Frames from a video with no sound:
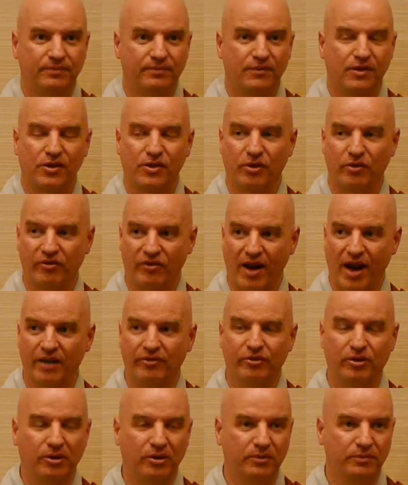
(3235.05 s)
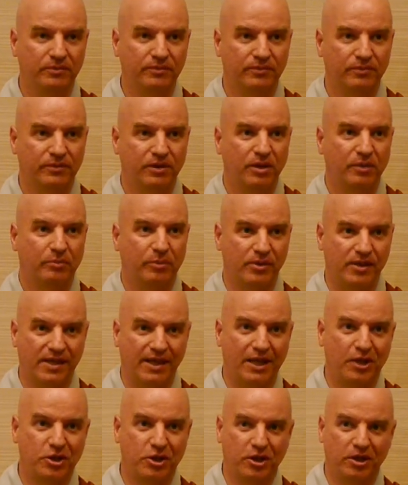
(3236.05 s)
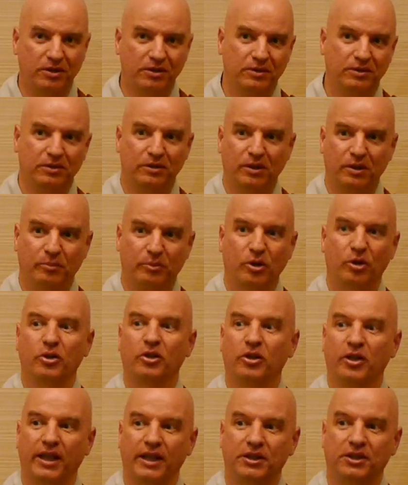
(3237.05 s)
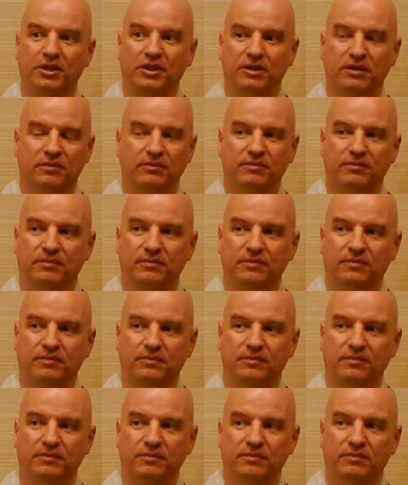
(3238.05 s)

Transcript: Survival, possession, procreation.